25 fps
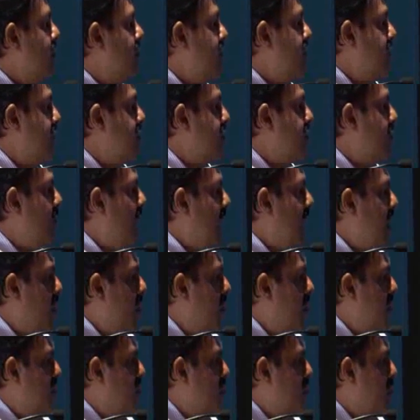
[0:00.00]
which is the
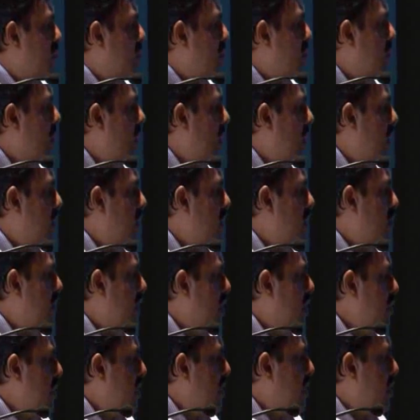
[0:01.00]
microwave and the
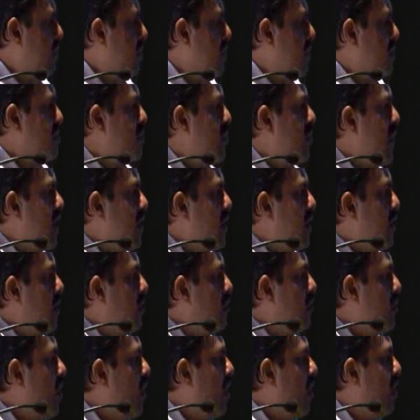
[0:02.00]
millimeter wave
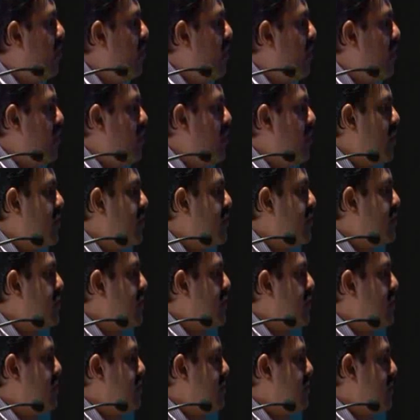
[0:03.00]
spectrum of our
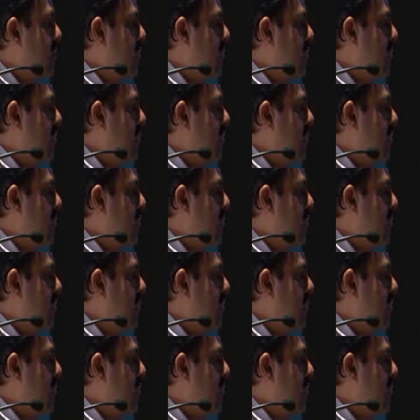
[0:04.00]
frequency